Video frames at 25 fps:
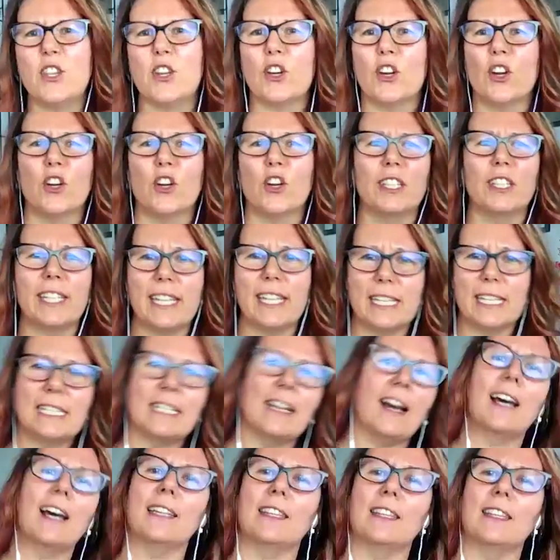your
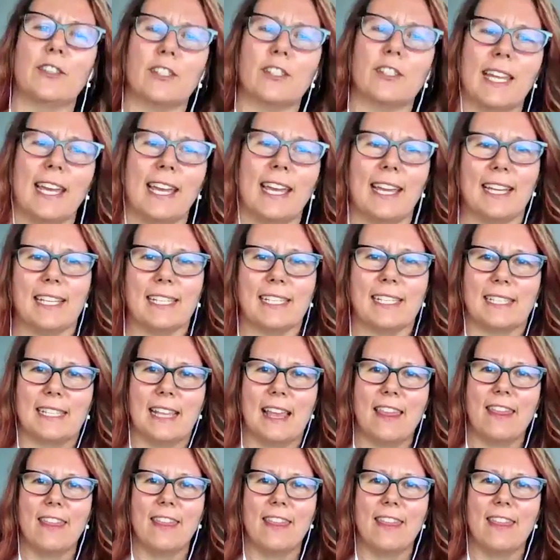earliest toddler days